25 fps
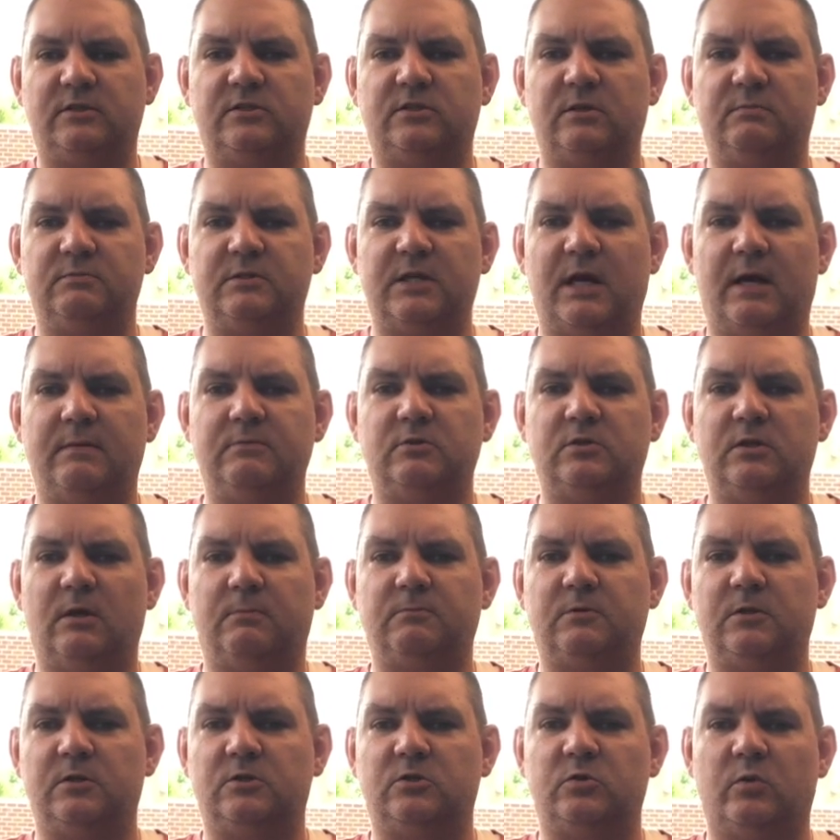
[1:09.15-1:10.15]
sometimes
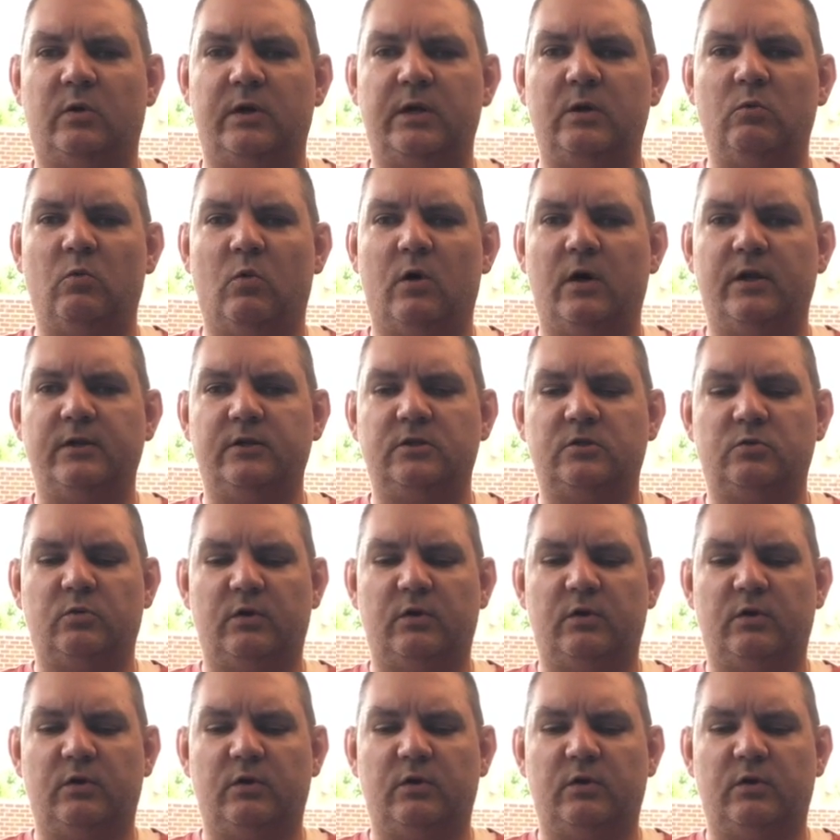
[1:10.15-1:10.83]
up to $21 to